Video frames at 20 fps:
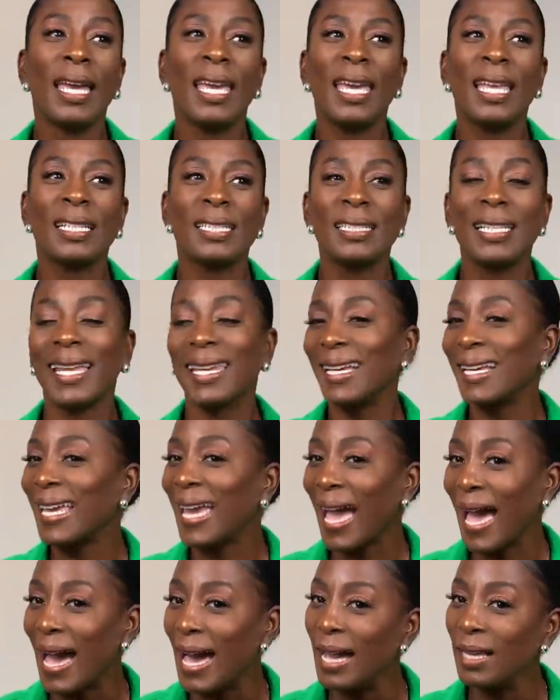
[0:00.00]
It's not a
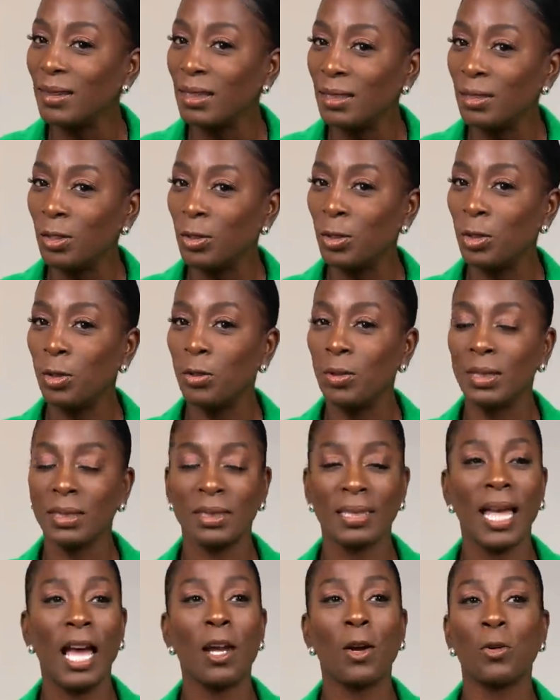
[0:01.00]
kind thing to do. It's
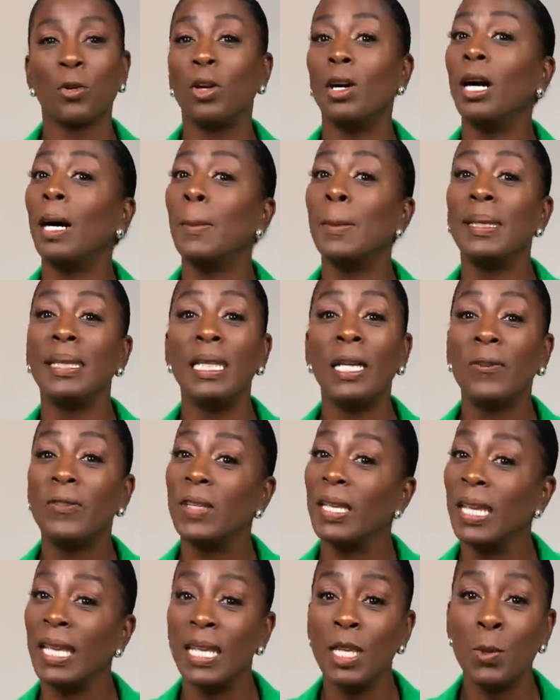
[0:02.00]
not going to uplift
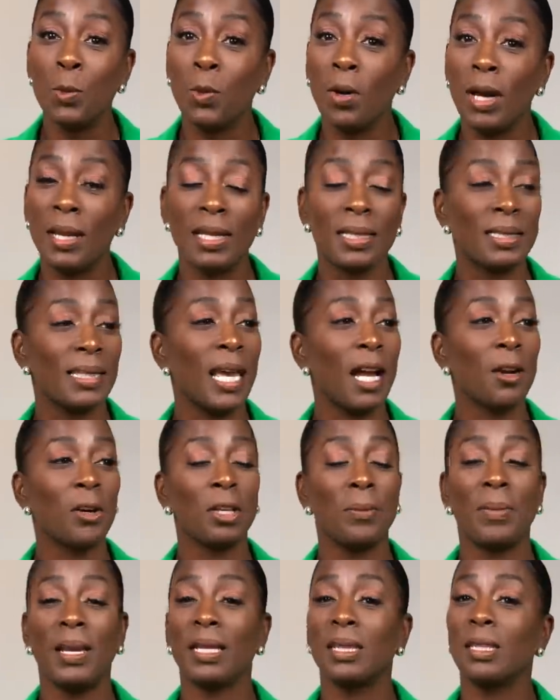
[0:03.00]
anyone. It's not going
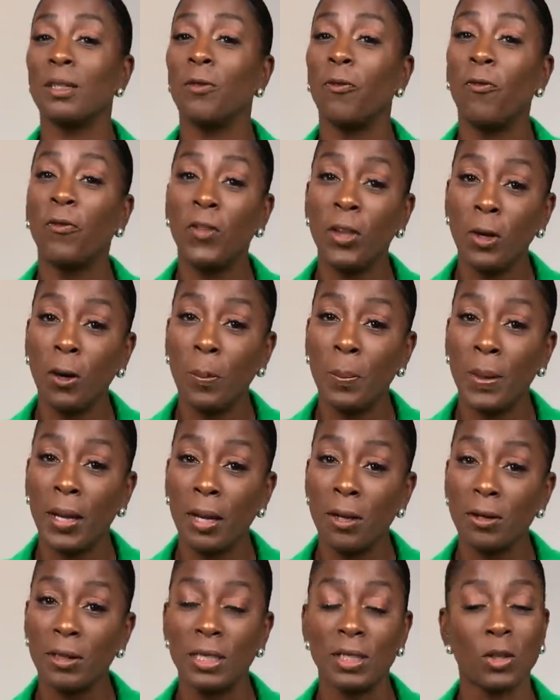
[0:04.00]
to make them feel
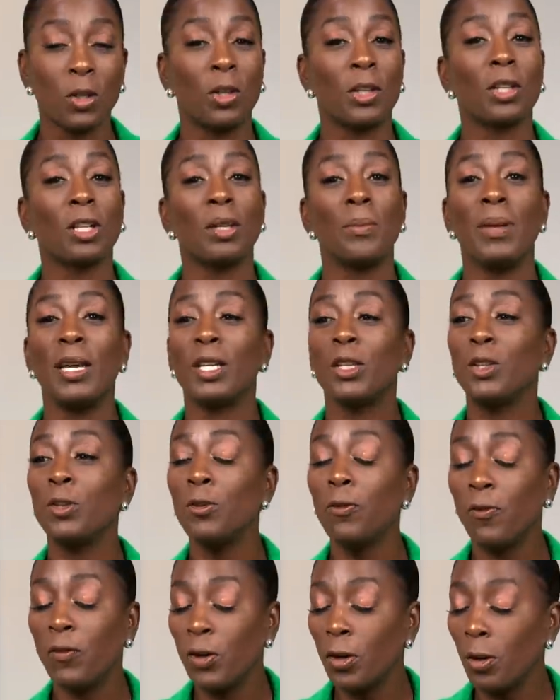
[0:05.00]
better. It's only going to make
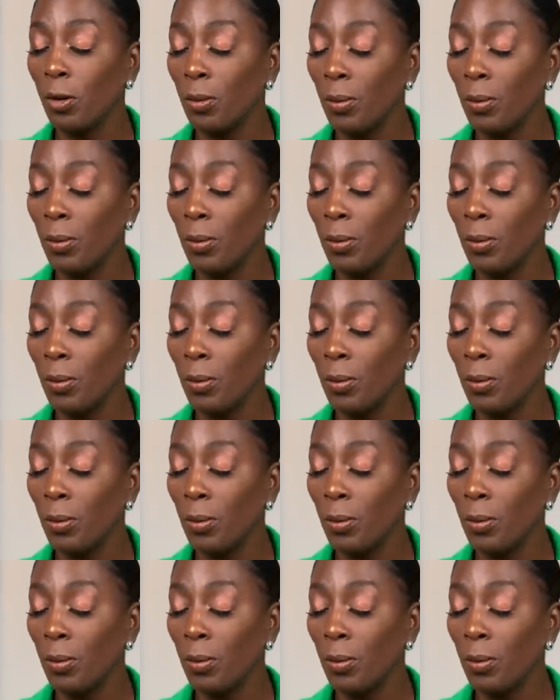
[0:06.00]
you feel